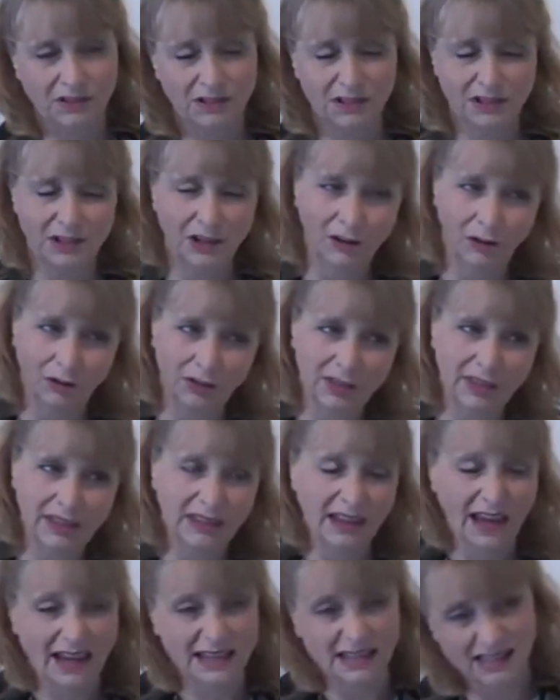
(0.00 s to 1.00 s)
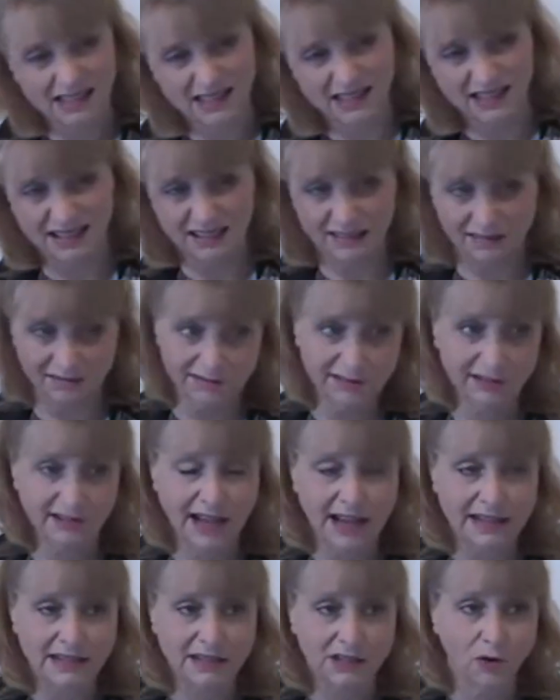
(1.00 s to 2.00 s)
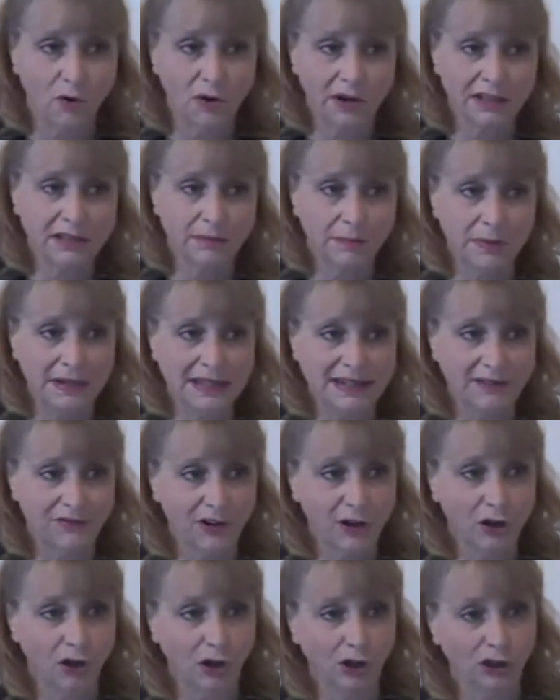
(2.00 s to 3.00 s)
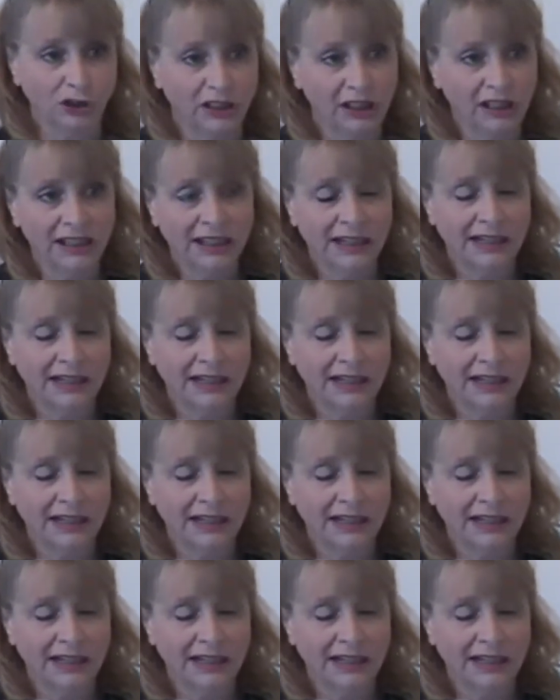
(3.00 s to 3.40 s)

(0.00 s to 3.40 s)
so that's that's going to be difficult,